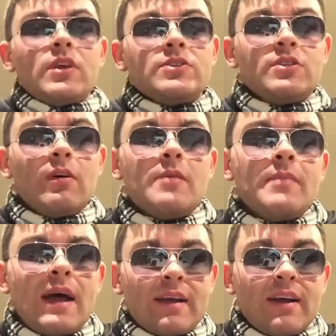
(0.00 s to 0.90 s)
So I'm
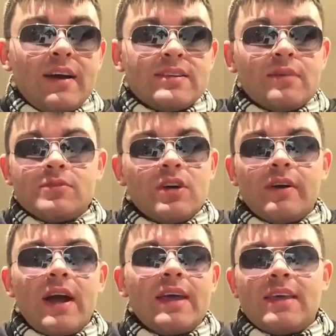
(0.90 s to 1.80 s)
back, guys. I'm
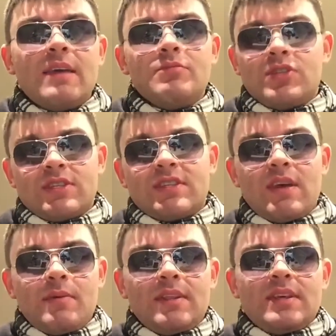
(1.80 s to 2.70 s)
sorry. I keep
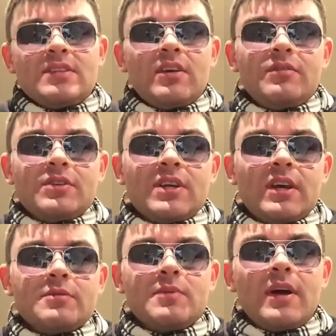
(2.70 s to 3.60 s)
skipping this over
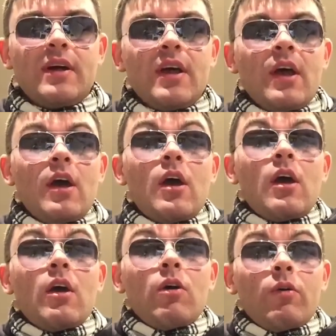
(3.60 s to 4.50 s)
times, but
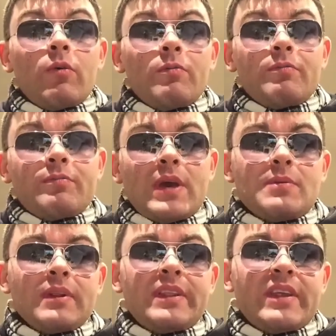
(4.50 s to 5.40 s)

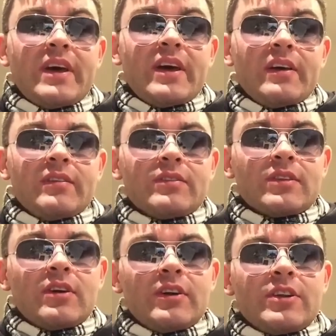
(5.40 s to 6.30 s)
people
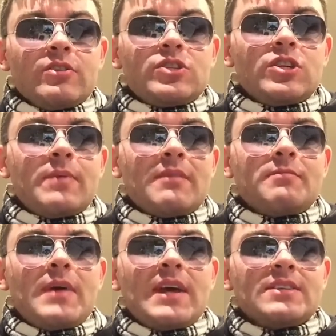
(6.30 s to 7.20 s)
on YouTube have
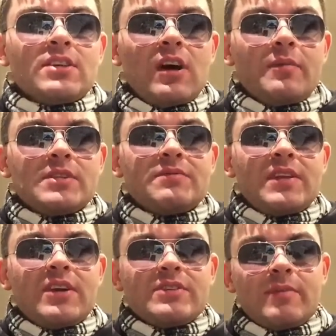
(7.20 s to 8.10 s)
made Thomas
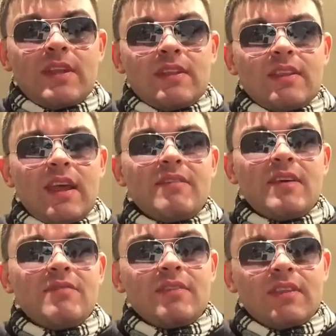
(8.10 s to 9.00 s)
videos. I mean, they
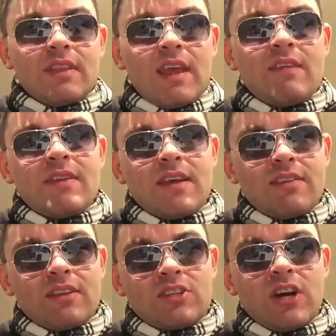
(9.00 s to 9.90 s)
even
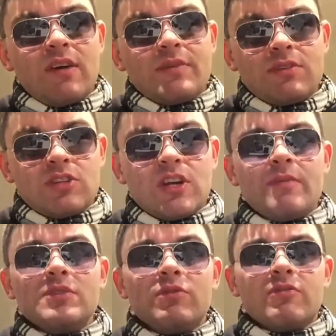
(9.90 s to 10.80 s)
have the
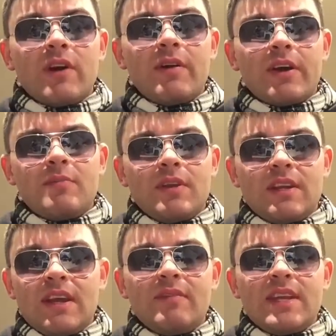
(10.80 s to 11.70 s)
Thomas Wooden Railway
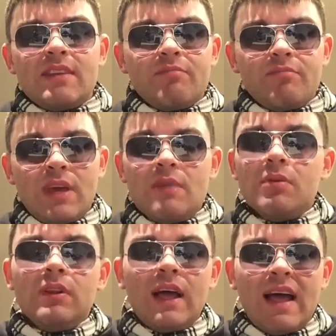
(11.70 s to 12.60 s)
community. I mean,
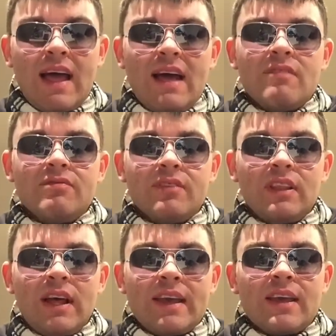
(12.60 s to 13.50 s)
people have
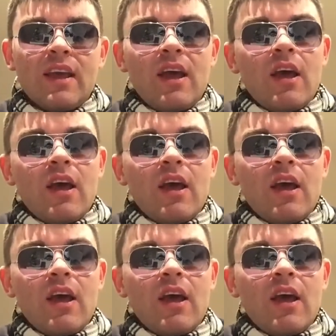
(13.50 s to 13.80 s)
like